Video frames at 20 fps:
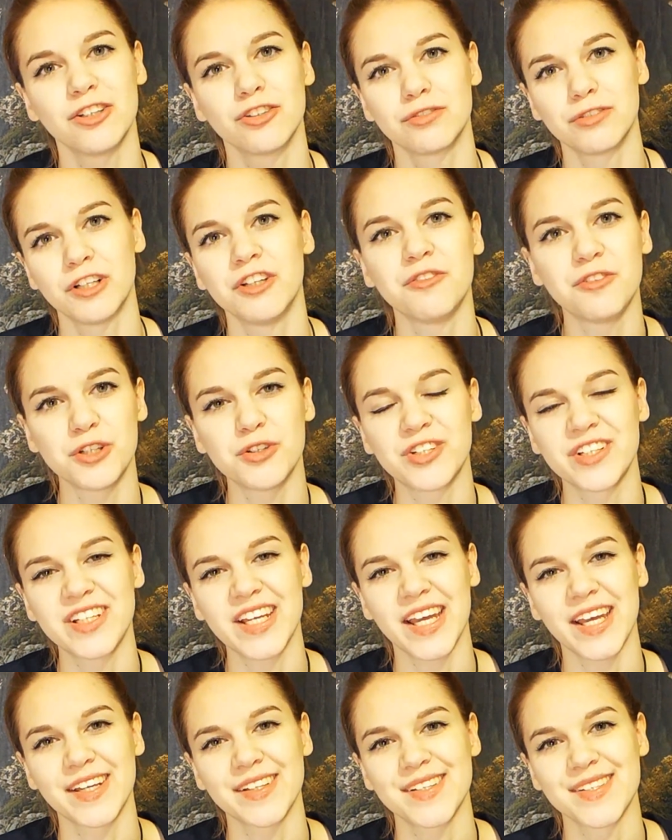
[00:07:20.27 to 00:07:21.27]
in front of you
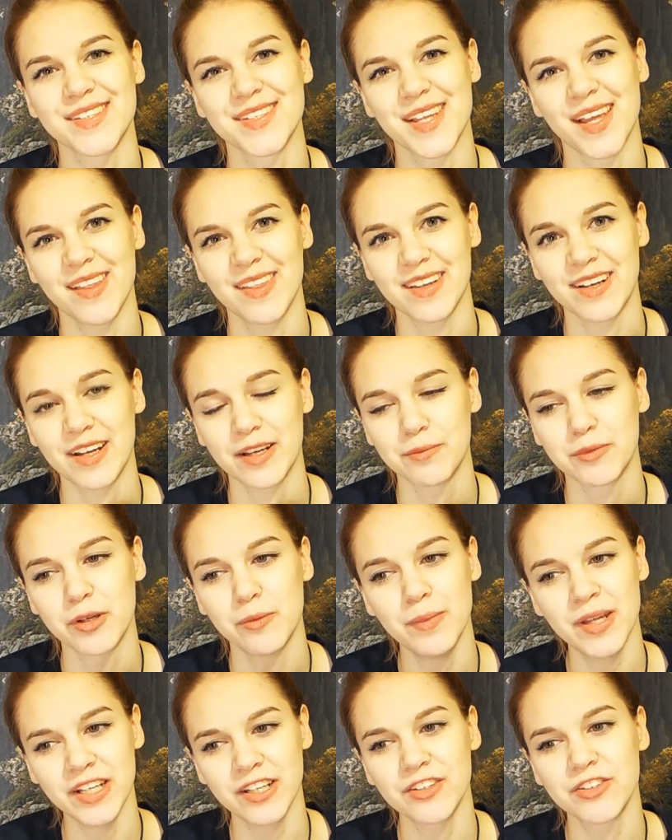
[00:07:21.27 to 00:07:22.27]
today to say that I'm
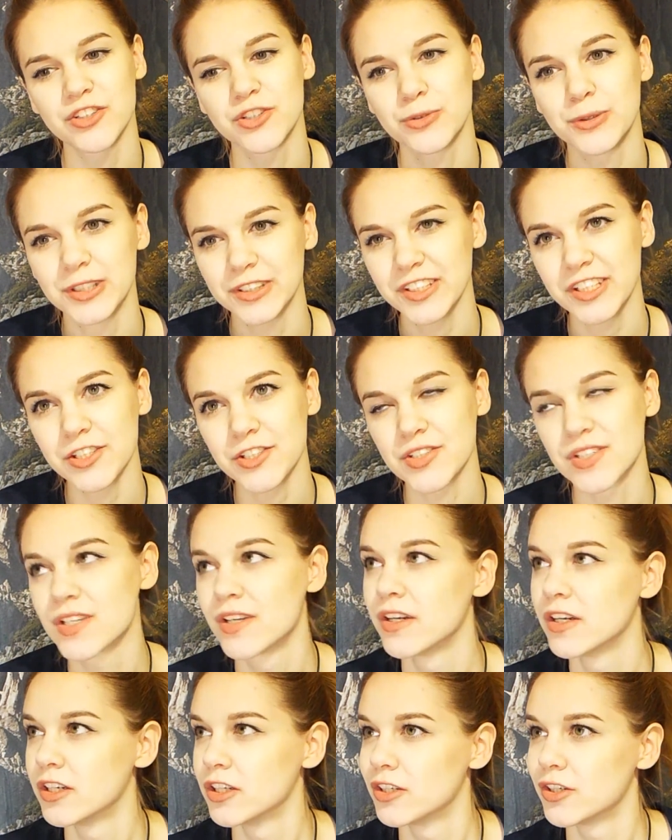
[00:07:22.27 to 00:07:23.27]
committed to at least
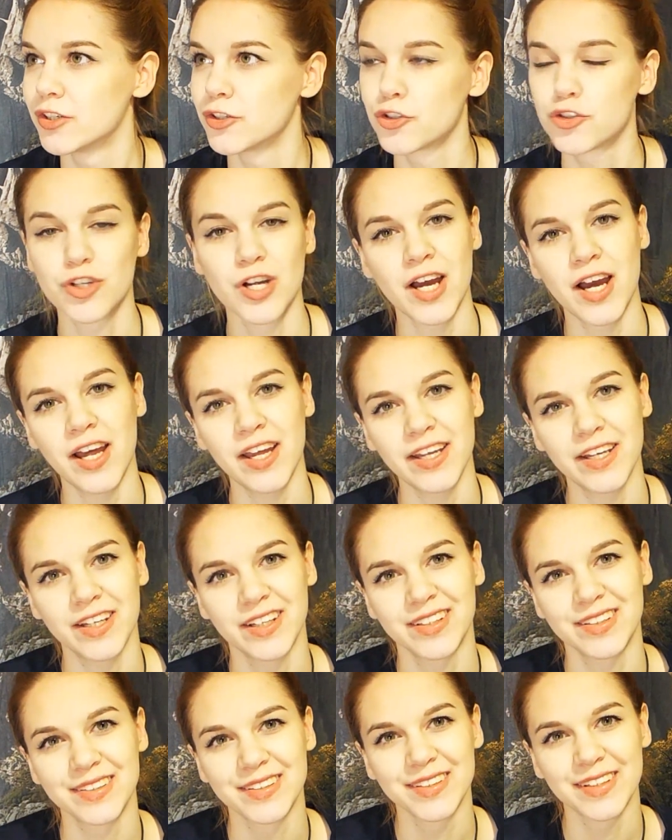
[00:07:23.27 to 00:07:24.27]
try
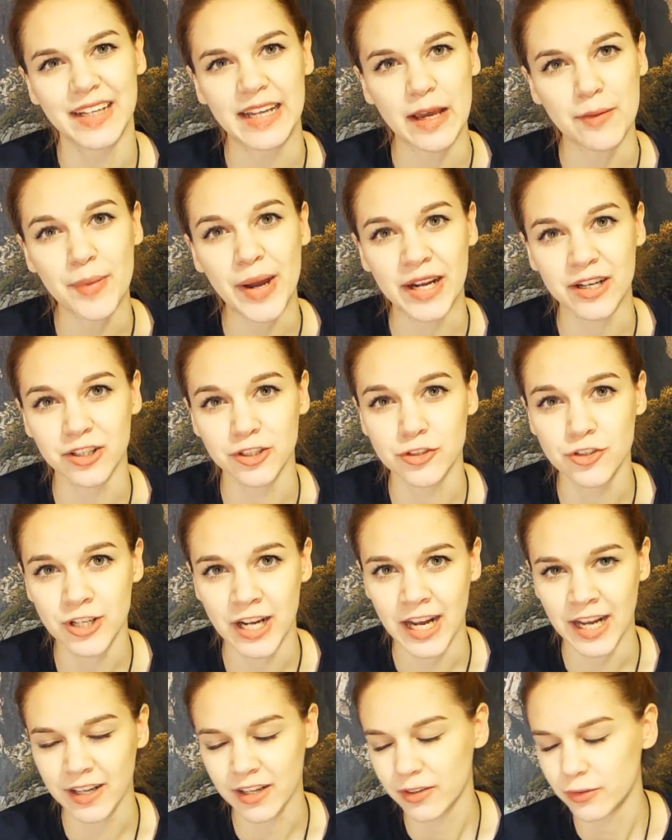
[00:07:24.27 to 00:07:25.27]
and get back on
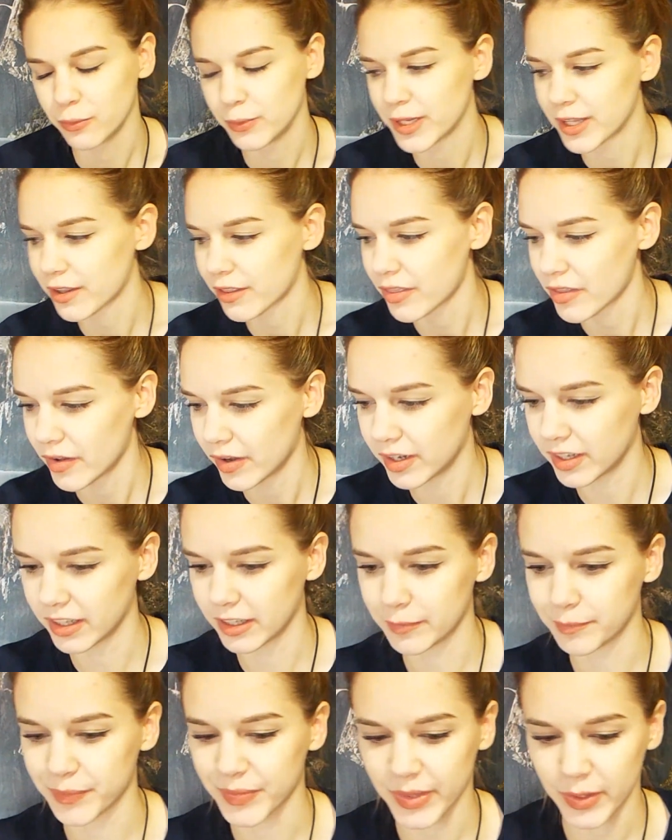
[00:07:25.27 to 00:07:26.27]
track with
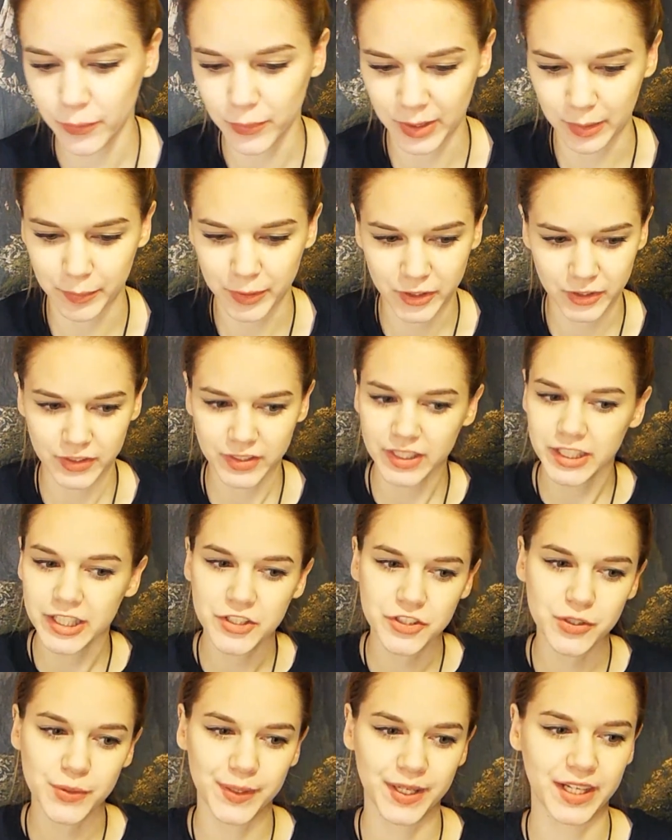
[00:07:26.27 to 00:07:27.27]
what I'm currently
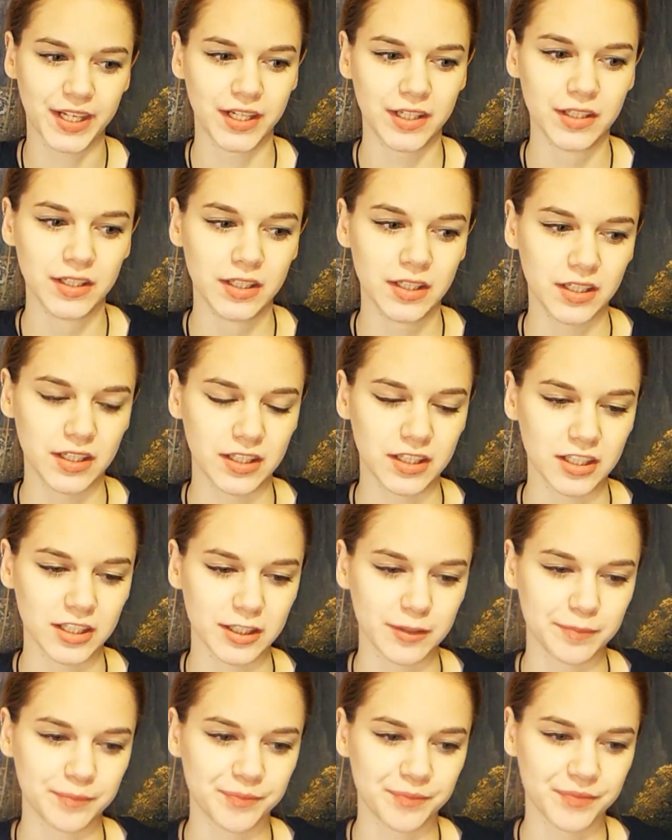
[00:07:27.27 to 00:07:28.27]
doing.
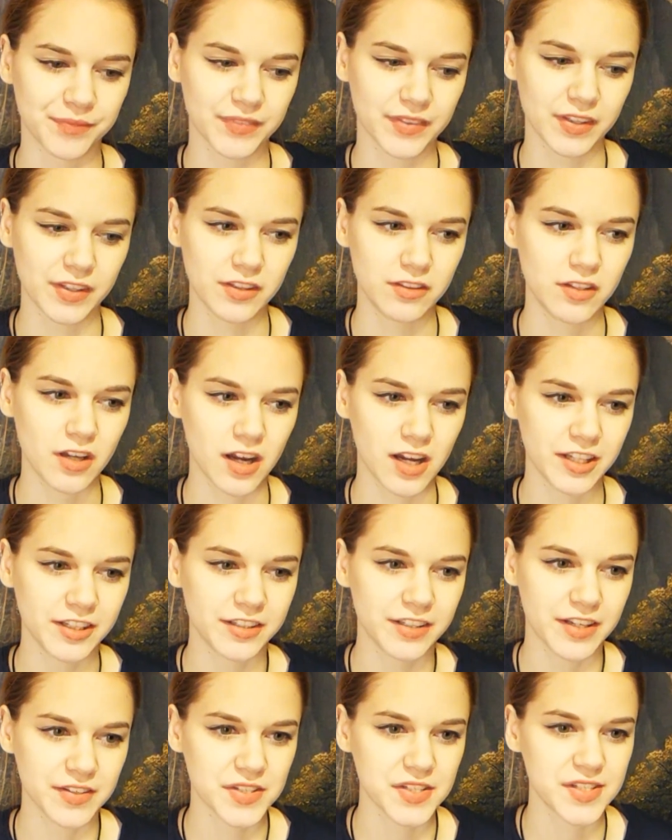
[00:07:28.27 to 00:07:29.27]
Not
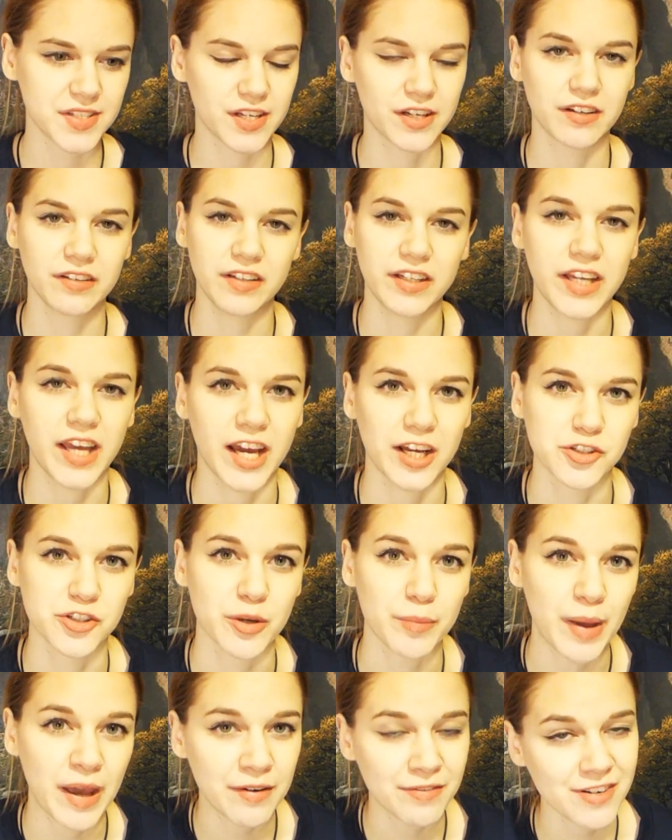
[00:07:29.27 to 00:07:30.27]
necessarily catch
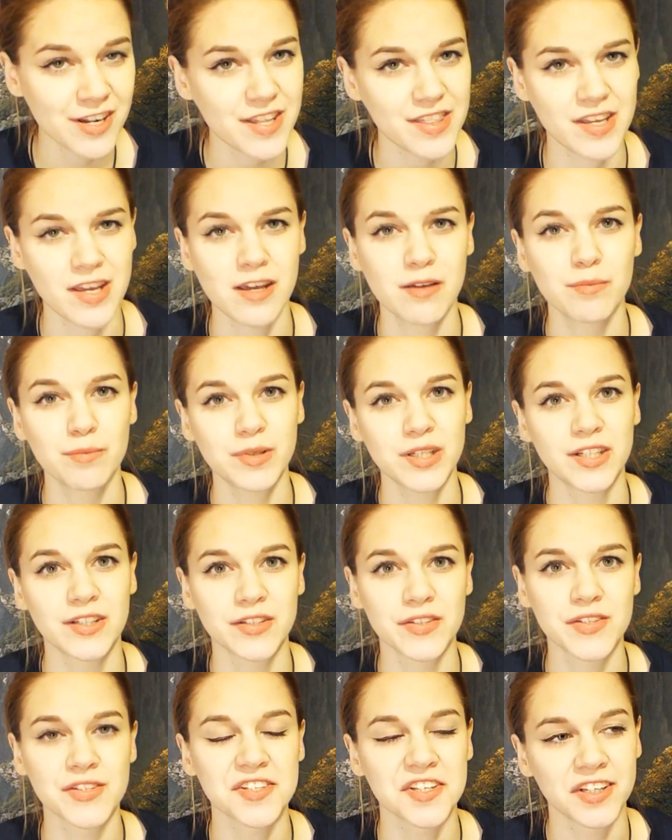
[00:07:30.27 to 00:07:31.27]
up everything,
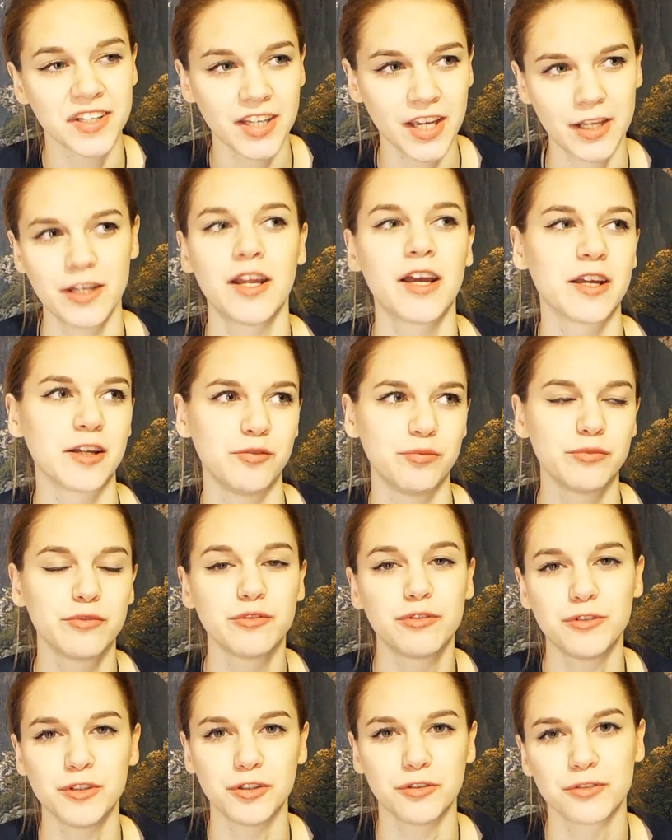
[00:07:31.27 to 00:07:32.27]
because again, I
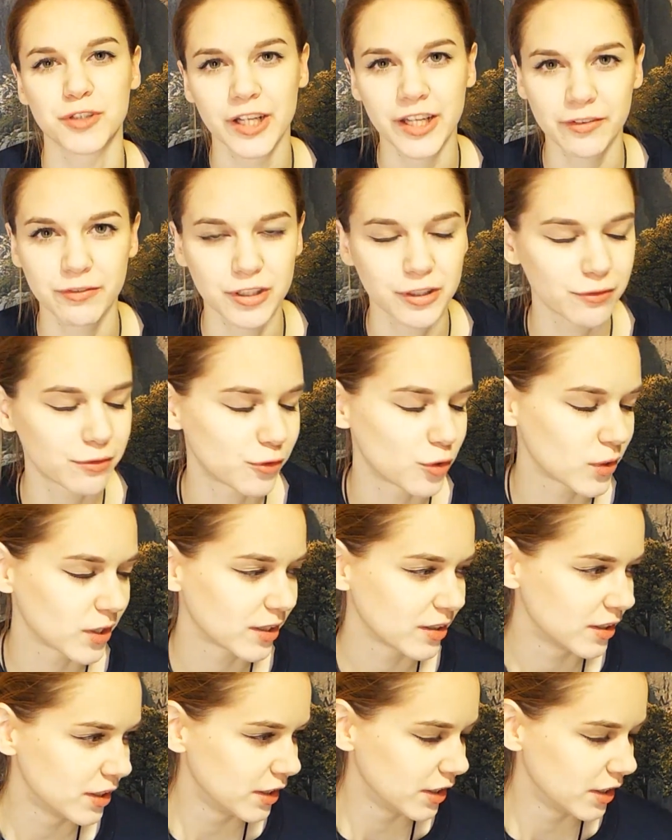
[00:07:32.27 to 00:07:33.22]
feel forgiven for